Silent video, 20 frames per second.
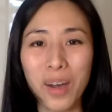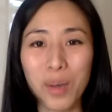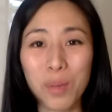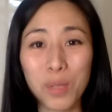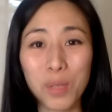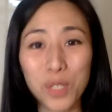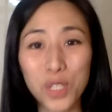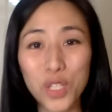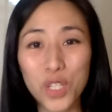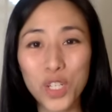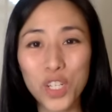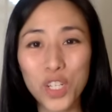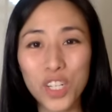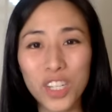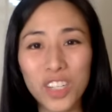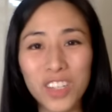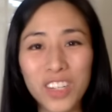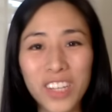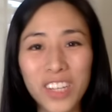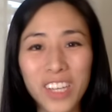mature
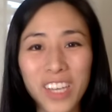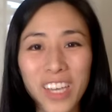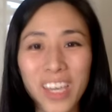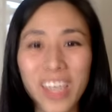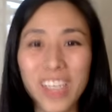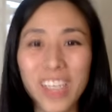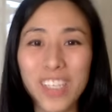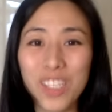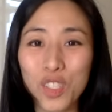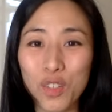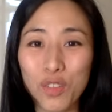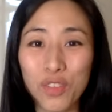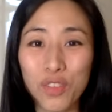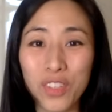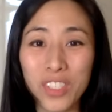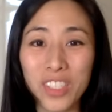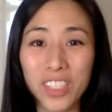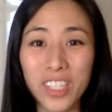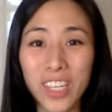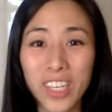looking,
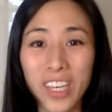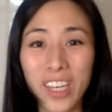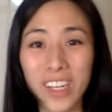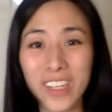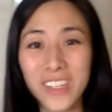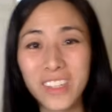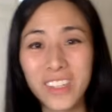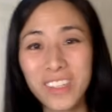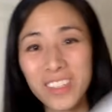sophisticated.